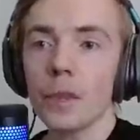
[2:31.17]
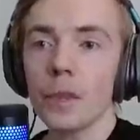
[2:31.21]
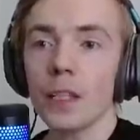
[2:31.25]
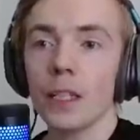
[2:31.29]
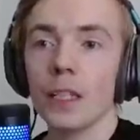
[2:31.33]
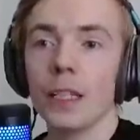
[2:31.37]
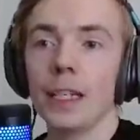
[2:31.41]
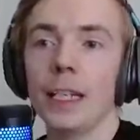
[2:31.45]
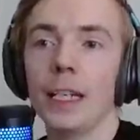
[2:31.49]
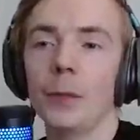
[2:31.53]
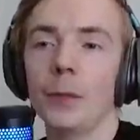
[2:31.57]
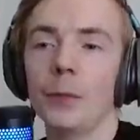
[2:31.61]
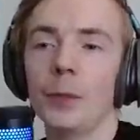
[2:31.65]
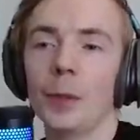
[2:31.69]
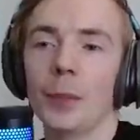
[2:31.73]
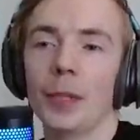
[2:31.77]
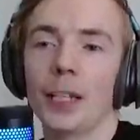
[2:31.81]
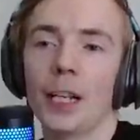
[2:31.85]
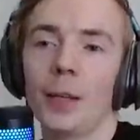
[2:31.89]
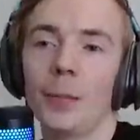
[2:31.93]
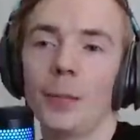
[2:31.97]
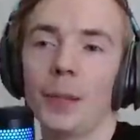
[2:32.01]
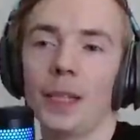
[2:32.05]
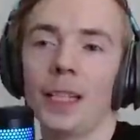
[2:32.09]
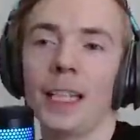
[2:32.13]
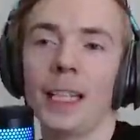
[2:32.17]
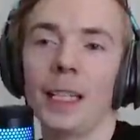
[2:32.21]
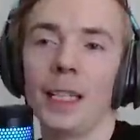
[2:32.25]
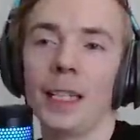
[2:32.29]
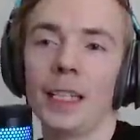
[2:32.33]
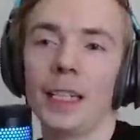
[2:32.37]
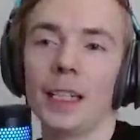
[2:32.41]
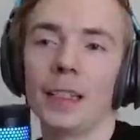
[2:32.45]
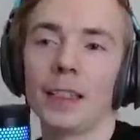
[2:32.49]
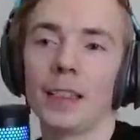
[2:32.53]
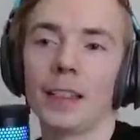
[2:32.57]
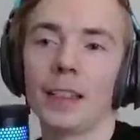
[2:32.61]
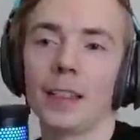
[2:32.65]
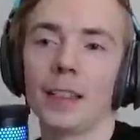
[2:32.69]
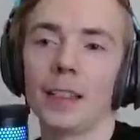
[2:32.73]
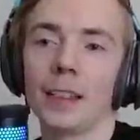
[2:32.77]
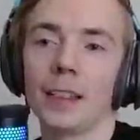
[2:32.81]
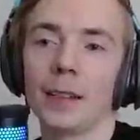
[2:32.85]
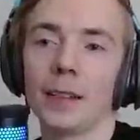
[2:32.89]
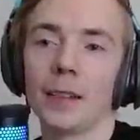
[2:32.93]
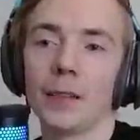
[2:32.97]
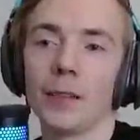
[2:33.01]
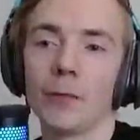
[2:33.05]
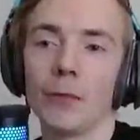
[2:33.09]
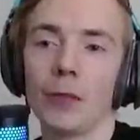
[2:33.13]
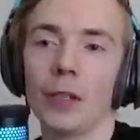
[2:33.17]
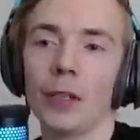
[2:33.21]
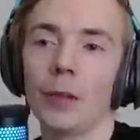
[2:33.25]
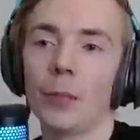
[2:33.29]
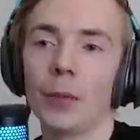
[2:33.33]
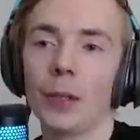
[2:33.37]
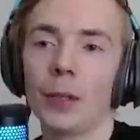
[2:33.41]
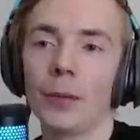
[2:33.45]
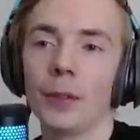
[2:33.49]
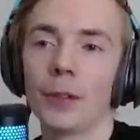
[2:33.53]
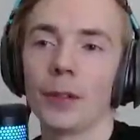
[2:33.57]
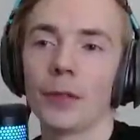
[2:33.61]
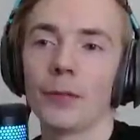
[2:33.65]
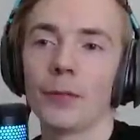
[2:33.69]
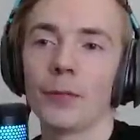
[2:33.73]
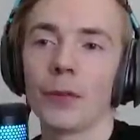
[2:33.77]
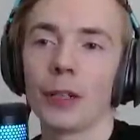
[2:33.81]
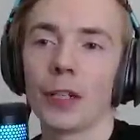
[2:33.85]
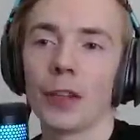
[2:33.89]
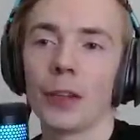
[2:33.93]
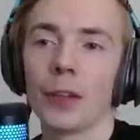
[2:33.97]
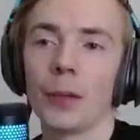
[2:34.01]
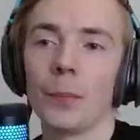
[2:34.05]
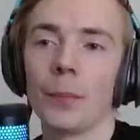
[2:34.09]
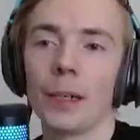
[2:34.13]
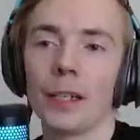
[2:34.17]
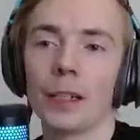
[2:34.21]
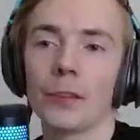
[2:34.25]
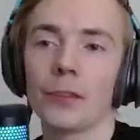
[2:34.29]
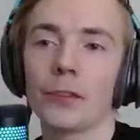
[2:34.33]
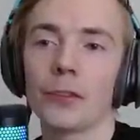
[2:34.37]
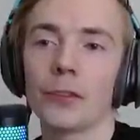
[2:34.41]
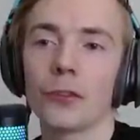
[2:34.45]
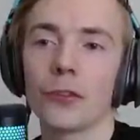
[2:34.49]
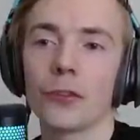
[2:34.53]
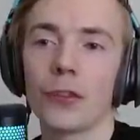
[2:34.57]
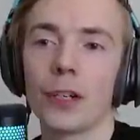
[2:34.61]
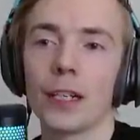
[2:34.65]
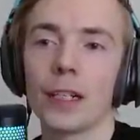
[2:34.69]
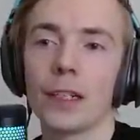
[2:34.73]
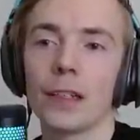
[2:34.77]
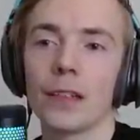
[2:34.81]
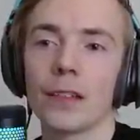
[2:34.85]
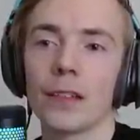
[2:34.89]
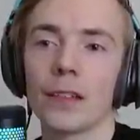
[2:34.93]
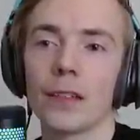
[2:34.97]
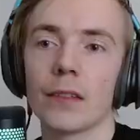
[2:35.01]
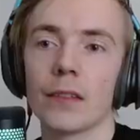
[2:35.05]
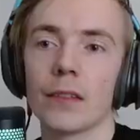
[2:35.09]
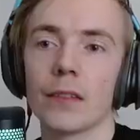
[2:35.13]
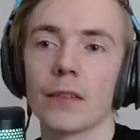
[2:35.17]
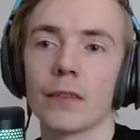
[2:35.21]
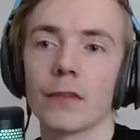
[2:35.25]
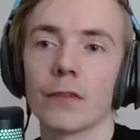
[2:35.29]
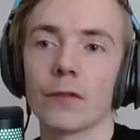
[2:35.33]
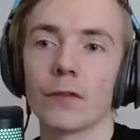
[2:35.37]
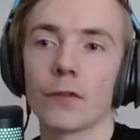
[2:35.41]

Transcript: Here we pick up probably one of the better shrines